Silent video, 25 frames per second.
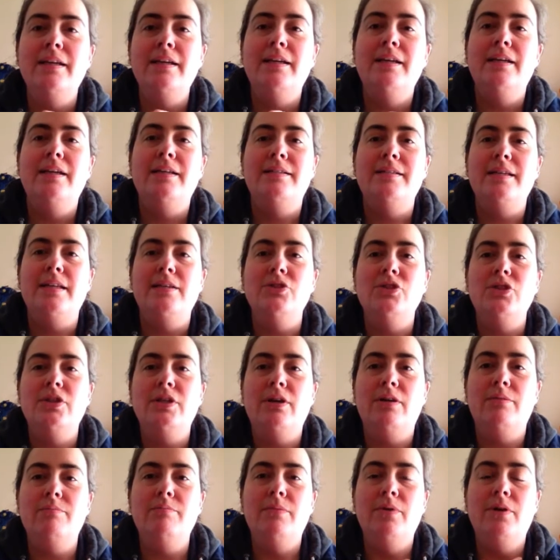essentially
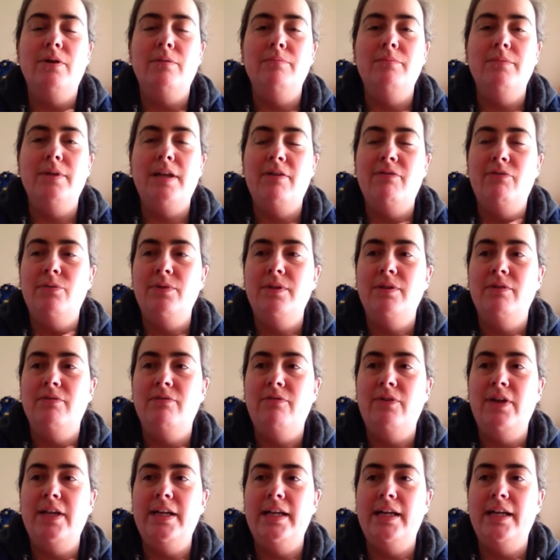I'm left with a
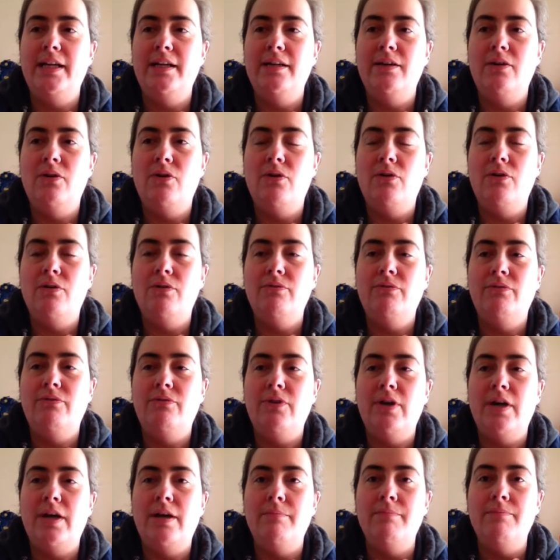feeling of
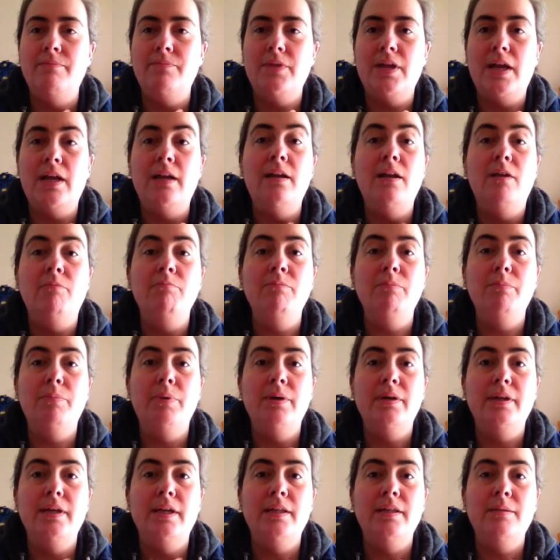a lump
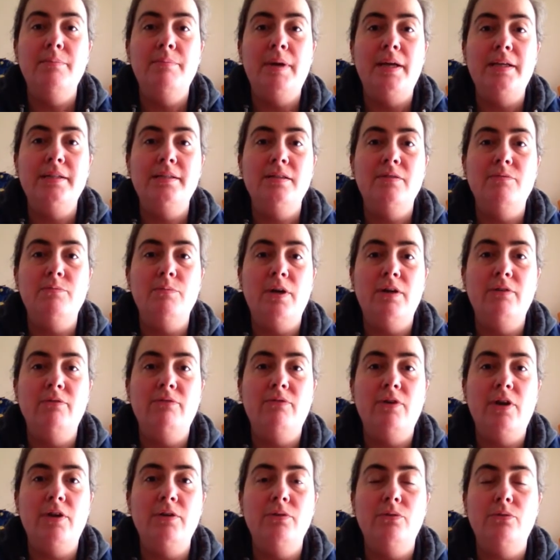in the base of my
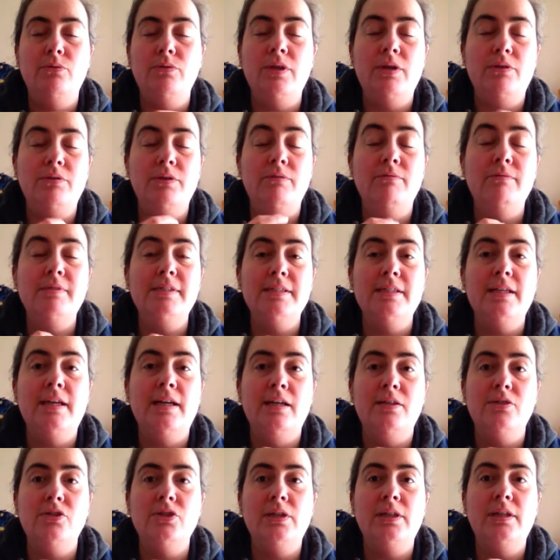throat, although there isn't
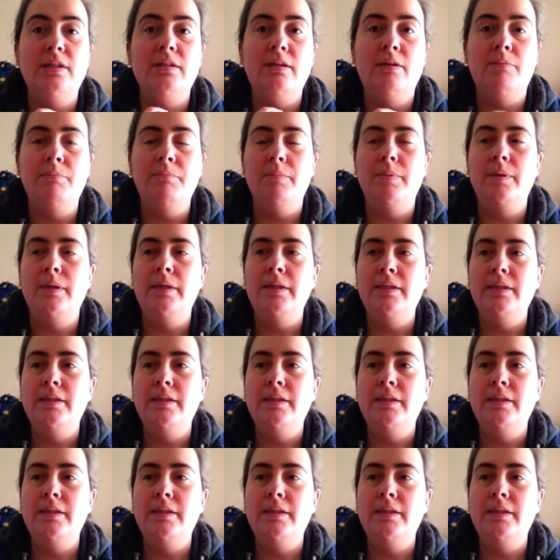actually a lump,